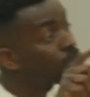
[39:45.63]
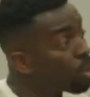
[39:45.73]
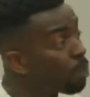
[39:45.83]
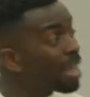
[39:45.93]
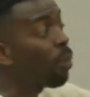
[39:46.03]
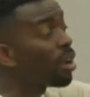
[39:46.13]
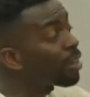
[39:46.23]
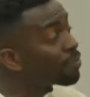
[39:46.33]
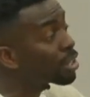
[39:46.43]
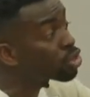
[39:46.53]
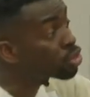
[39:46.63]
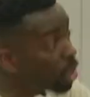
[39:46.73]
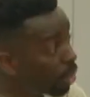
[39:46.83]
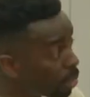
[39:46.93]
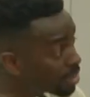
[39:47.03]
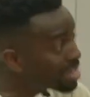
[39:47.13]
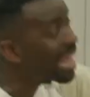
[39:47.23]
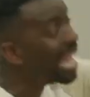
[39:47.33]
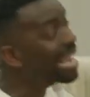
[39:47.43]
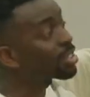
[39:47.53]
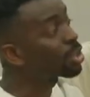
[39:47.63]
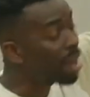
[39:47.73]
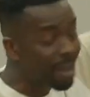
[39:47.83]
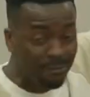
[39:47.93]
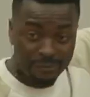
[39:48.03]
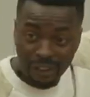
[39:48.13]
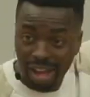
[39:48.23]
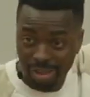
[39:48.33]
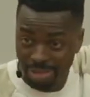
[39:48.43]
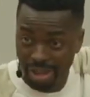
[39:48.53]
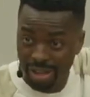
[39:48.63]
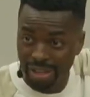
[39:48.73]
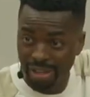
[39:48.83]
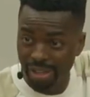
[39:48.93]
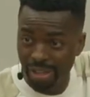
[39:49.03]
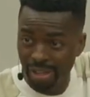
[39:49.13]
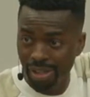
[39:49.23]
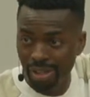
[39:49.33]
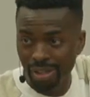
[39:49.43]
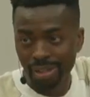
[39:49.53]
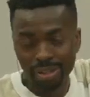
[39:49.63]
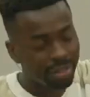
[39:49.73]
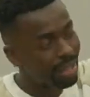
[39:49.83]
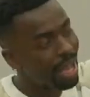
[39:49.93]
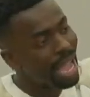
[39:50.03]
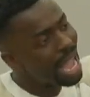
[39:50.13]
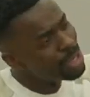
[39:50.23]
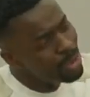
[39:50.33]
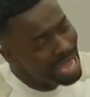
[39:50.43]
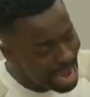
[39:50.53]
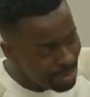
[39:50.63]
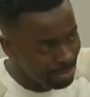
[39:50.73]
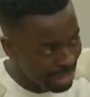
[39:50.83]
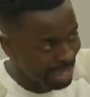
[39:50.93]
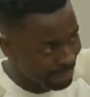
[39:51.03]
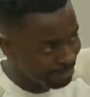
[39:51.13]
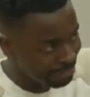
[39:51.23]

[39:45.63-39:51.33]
probably one of the stones that his grandfather, are you hearing me?